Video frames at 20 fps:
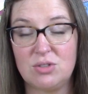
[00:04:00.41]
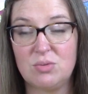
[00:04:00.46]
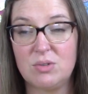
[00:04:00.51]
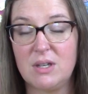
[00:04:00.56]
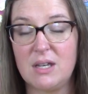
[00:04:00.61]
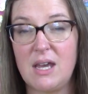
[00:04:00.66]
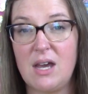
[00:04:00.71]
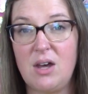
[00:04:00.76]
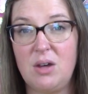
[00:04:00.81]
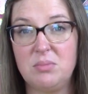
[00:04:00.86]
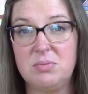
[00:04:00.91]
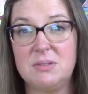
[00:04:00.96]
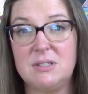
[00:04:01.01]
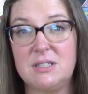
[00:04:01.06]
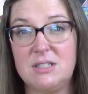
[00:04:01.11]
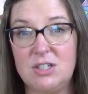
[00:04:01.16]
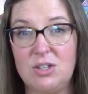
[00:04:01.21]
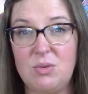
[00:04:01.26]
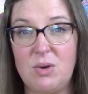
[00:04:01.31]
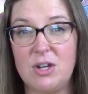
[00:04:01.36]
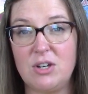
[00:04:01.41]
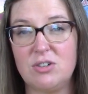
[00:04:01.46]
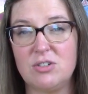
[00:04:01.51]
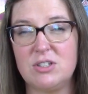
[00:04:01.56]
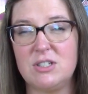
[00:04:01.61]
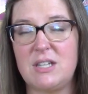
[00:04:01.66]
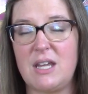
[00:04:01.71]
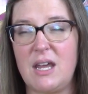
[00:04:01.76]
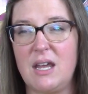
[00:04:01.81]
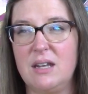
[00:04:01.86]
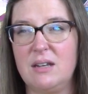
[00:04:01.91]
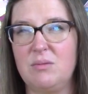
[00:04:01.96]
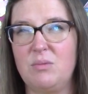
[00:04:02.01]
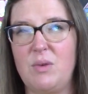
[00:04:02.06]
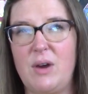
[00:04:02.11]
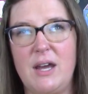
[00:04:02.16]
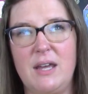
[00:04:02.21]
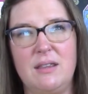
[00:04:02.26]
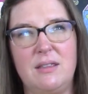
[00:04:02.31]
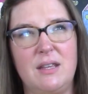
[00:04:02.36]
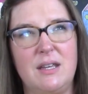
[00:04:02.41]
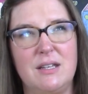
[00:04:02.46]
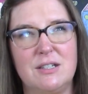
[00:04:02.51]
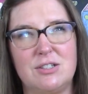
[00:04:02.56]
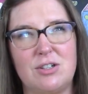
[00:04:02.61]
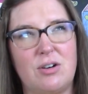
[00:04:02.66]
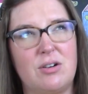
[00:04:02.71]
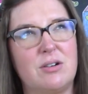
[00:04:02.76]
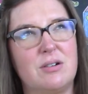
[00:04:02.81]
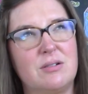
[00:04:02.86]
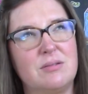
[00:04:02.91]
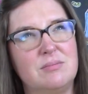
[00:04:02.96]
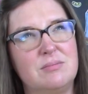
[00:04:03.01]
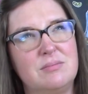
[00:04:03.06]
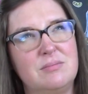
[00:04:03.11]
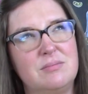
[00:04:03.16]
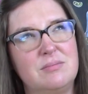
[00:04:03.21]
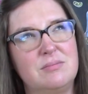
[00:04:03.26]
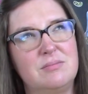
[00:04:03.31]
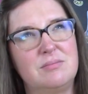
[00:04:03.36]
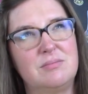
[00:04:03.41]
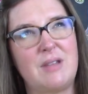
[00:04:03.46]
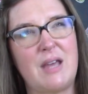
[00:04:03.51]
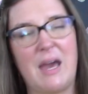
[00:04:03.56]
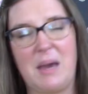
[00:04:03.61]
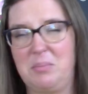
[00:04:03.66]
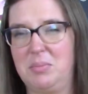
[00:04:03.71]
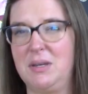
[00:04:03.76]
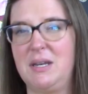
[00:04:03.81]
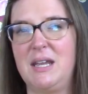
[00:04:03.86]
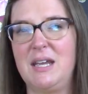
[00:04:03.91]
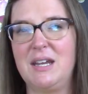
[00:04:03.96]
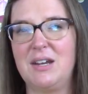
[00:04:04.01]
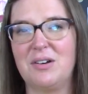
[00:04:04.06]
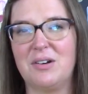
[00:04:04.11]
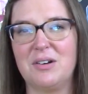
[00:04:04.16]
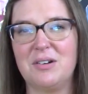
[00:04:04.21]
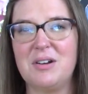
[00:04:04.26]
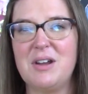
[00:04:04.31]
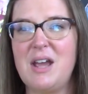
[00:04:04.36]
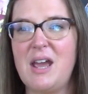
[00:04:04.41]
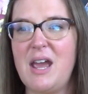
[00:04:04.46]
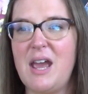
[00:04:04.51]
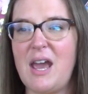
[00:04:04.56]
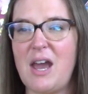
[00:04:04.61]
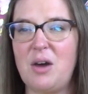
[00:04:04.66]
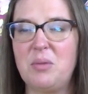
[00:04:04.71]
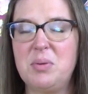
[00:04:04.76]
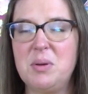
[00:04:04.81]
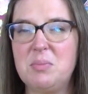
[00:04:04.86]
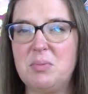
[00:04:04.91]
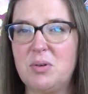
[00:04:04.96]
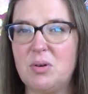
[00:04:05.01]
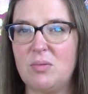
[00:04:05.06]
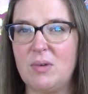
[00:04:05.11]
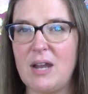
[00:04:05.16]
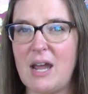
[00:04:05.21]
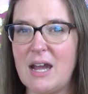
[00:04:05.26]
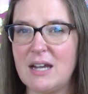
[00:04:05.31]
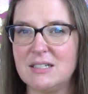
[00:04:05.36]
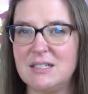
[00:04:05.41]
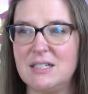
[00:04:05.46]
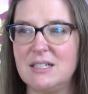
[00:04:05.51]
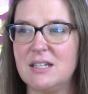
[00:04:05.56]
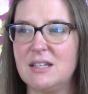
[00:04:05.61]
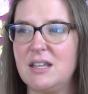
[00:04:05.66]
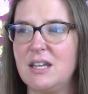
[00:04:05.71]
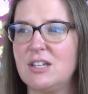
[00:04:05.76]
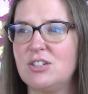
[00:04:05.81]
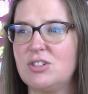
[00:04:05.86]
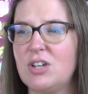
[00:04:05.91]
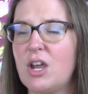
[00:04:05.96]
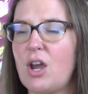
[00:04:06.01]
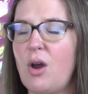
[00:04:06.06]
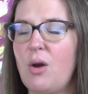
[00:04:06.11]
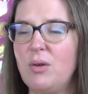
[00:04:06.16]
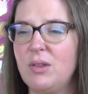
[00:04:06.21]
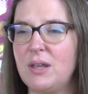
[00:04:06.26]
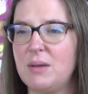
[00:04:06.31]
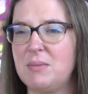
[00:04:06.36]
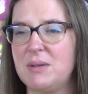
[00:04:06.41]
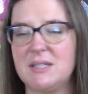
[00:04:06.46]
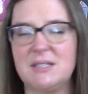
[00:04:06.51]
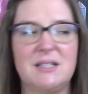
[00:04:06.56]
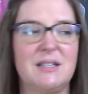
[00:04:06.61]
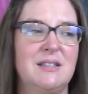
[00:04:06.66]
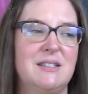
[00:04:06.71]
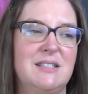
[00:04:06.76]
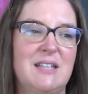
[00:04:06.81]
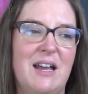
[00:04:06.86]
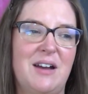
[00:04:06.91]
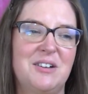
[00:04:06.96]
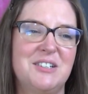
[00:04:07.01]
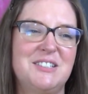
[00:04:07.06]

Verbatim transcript: really helps you understand why things are happening or how people are reacting to things. You're like, oh, that makes sense now.